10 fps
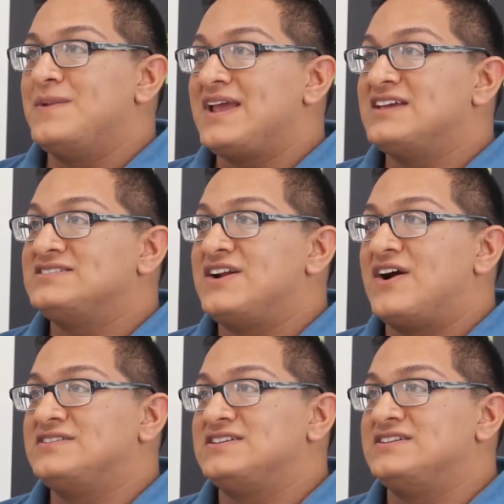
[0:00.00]

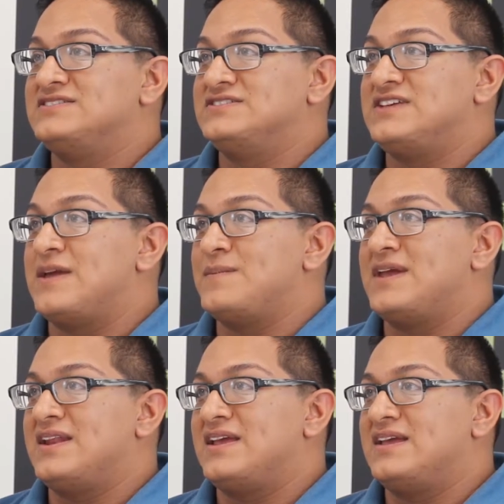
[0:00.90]
Communication arts and
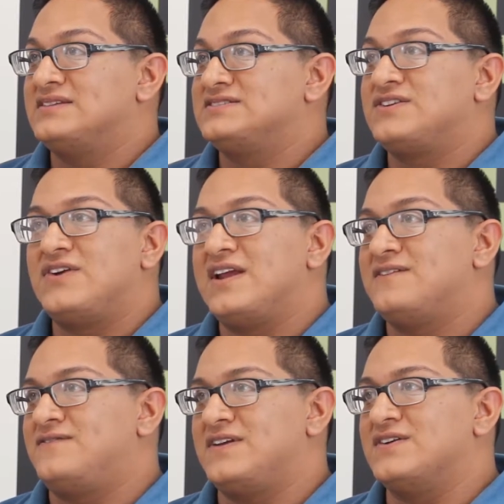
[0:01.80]
entertainment is the
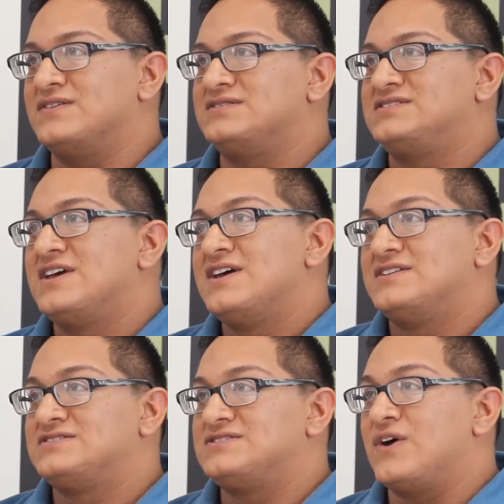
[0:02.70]
creative field,
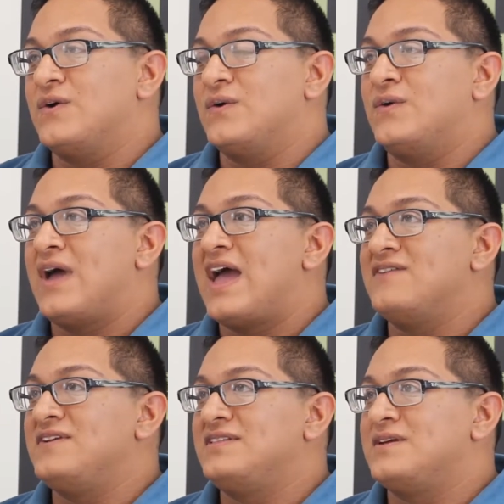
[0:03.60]
so
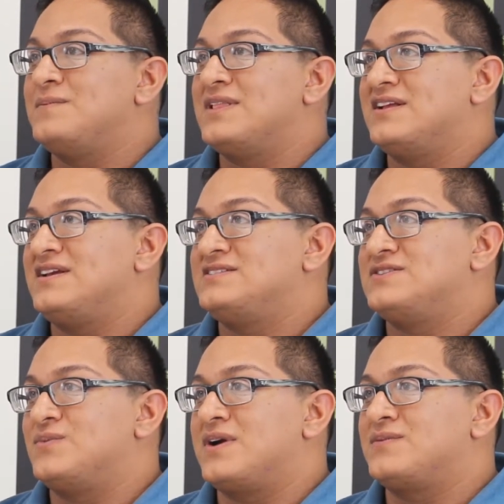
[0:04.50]
having the ability
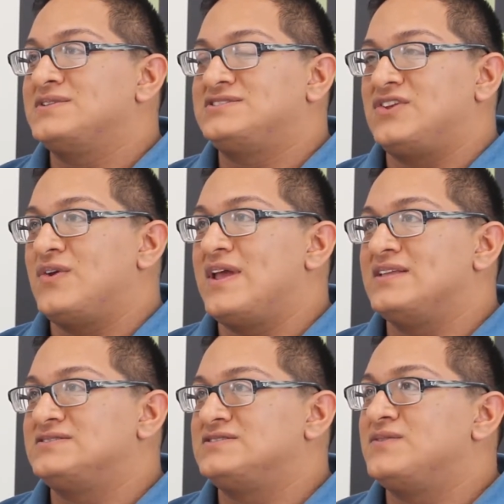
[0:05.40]
to work with
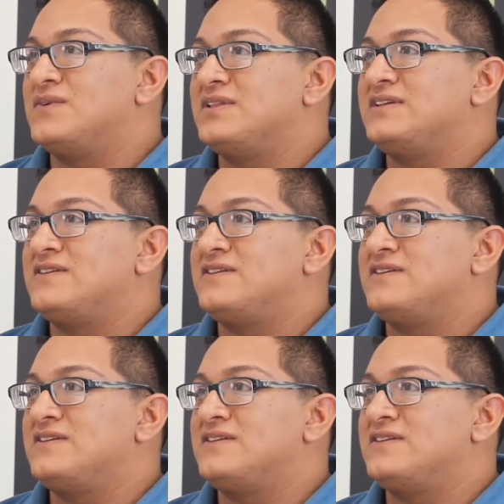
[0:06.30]
students to really